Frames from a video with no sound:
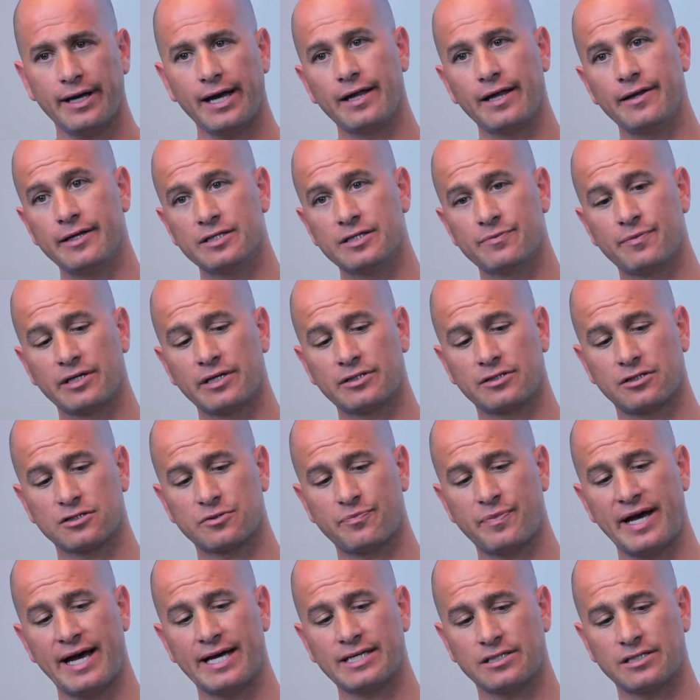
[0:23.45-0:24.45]
and these muscles
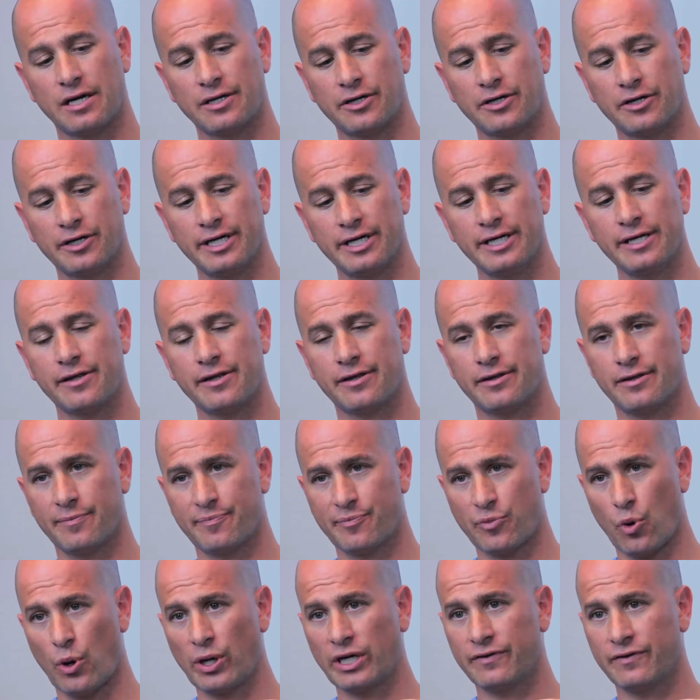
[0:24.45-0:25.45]
pass underneath the
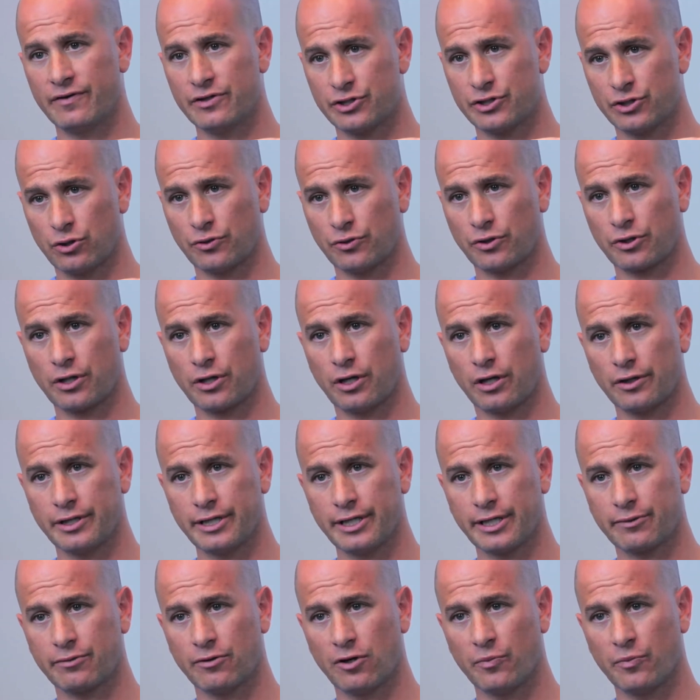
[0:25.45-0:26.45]
point of the shoulder called
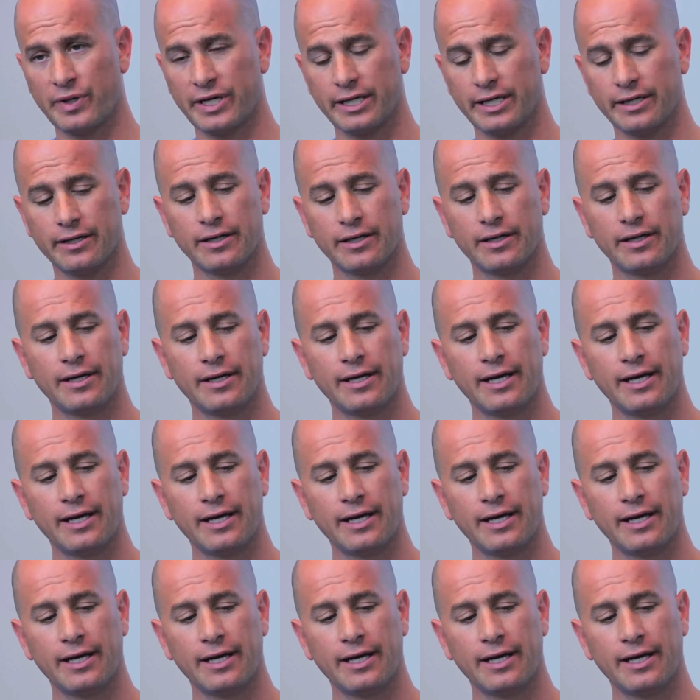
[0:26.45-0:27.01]
the acromion.